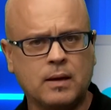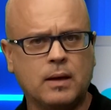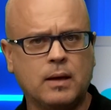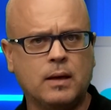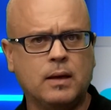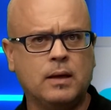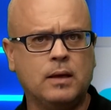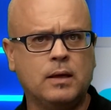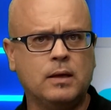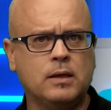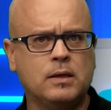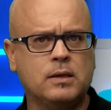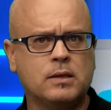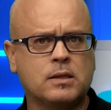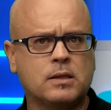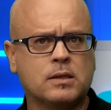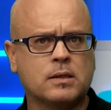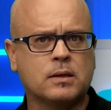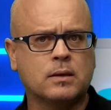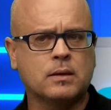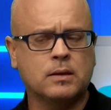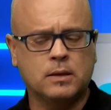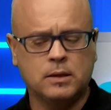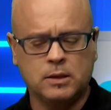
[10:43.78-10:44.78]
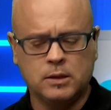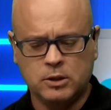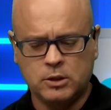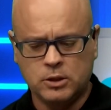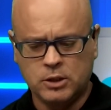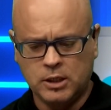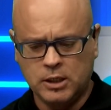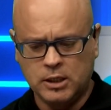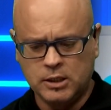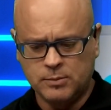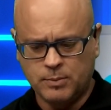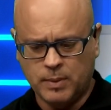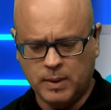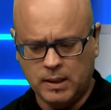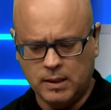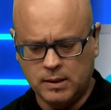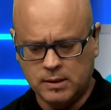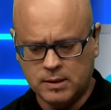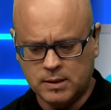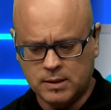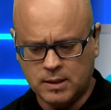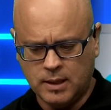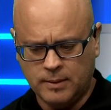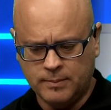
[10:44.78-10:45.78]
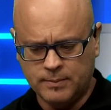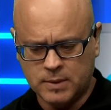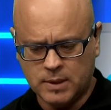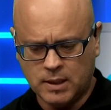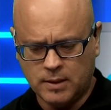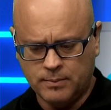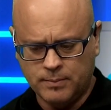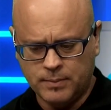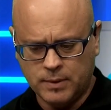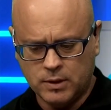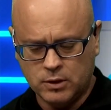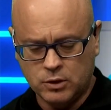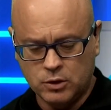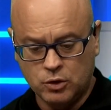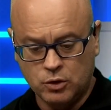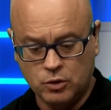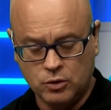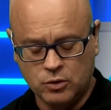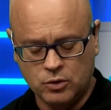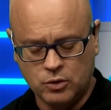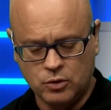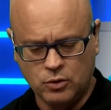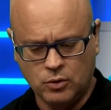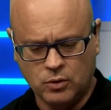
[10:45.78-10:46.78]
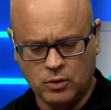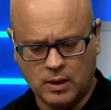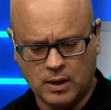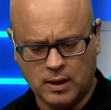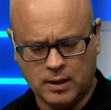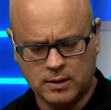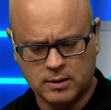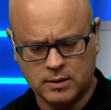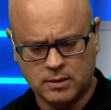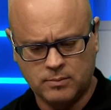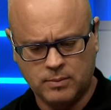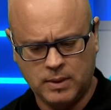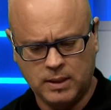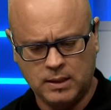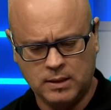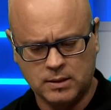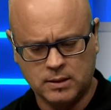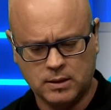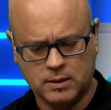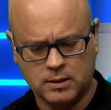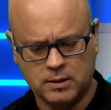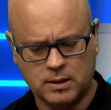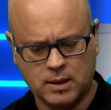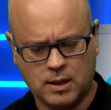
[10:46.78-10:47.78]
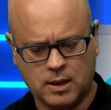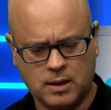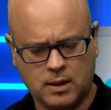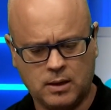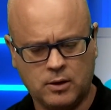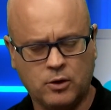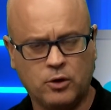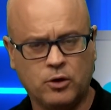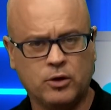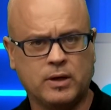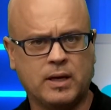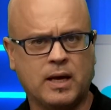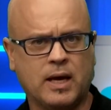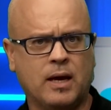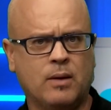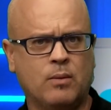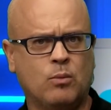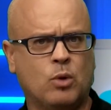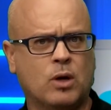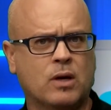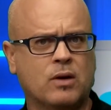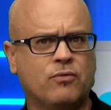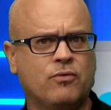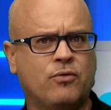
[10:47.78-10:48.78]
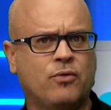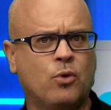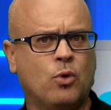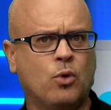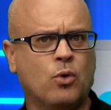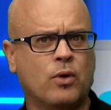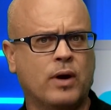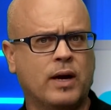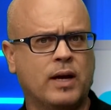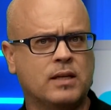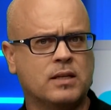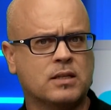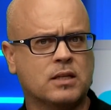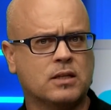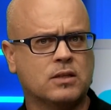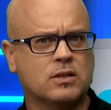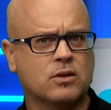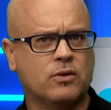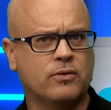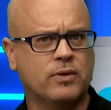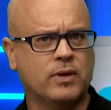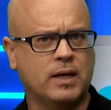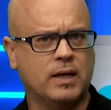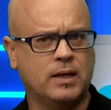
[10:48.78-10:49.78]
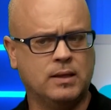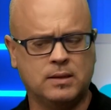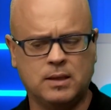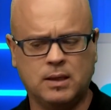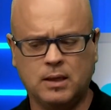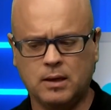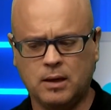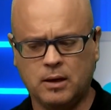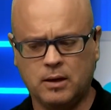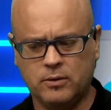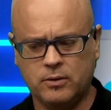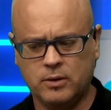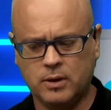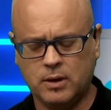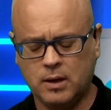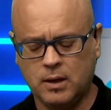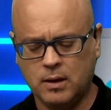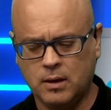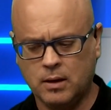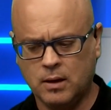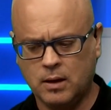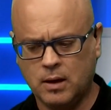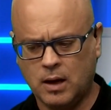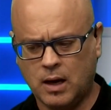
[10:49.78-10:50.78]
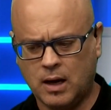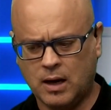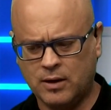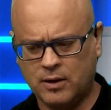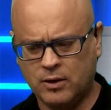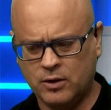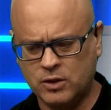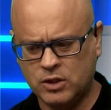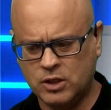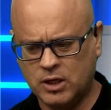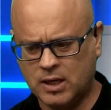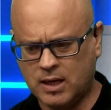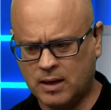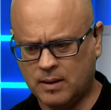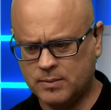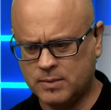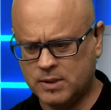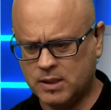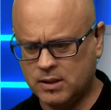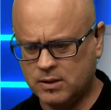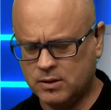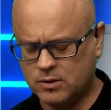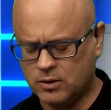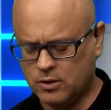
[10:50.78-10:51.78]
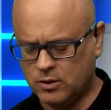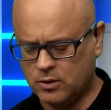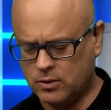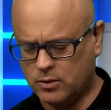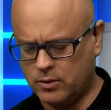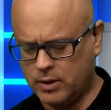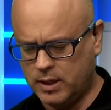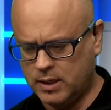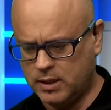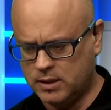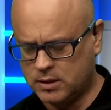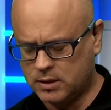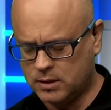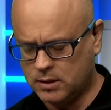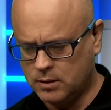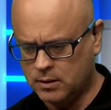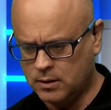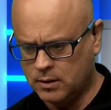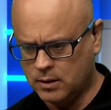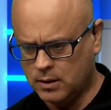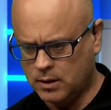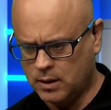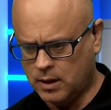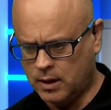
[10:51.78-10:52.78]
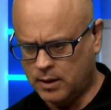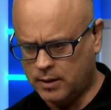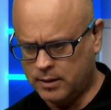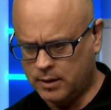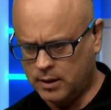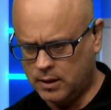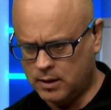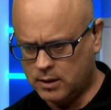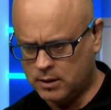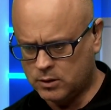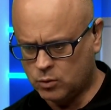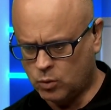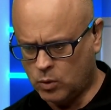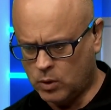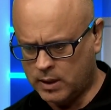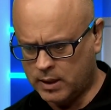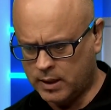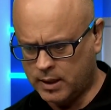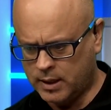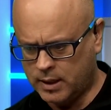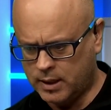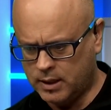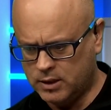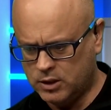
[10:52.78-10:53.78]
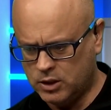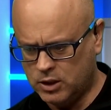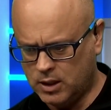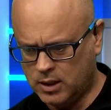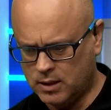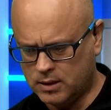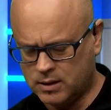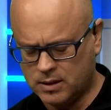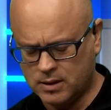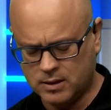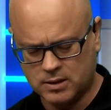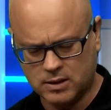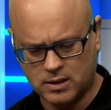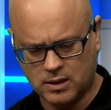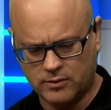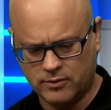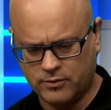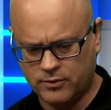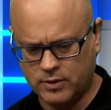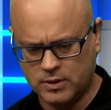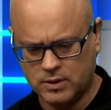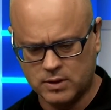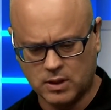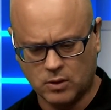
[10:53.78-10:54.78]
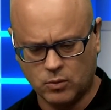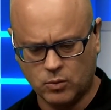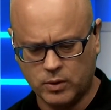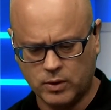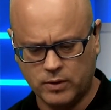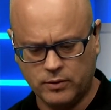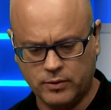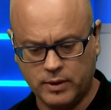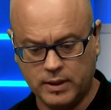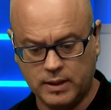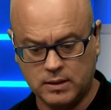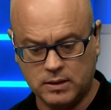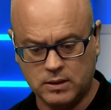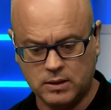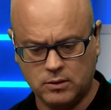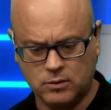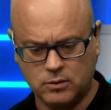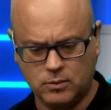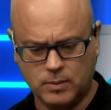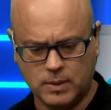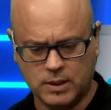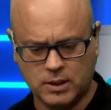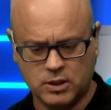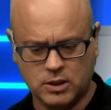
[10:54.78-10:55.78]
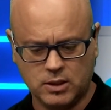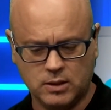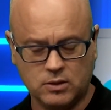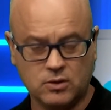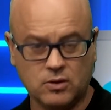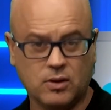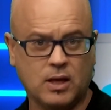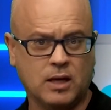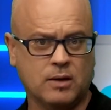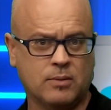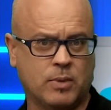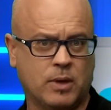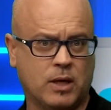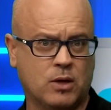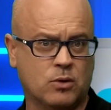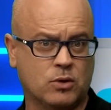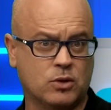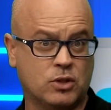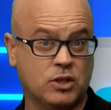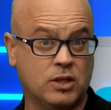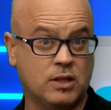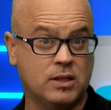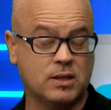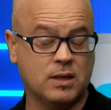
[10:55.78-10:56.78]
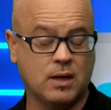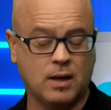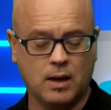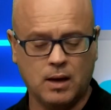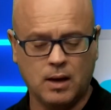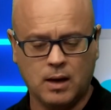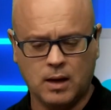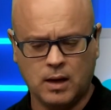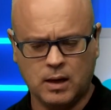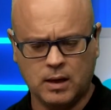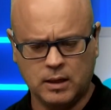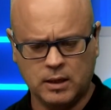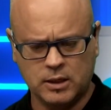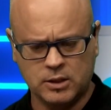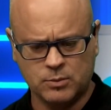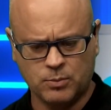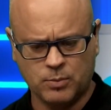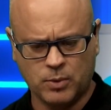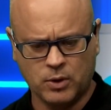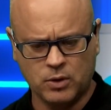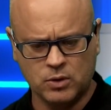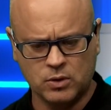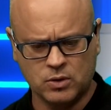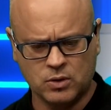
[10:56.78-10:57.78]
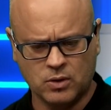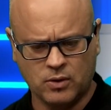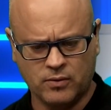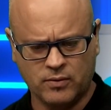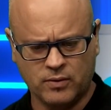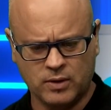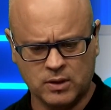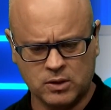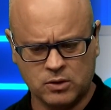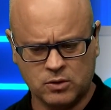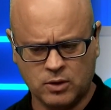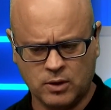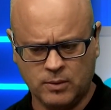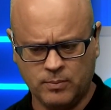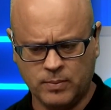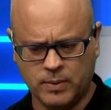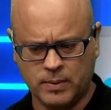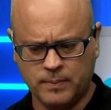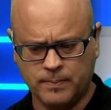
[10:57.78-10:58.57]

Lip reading: is she's been stepped up to 2,000 meters now. Her dam won 4 races over 1,800. I know she comes into the race, I think it's 1 kg under sufferance. I wouldn't read too much into that because she's unexposed over this trip.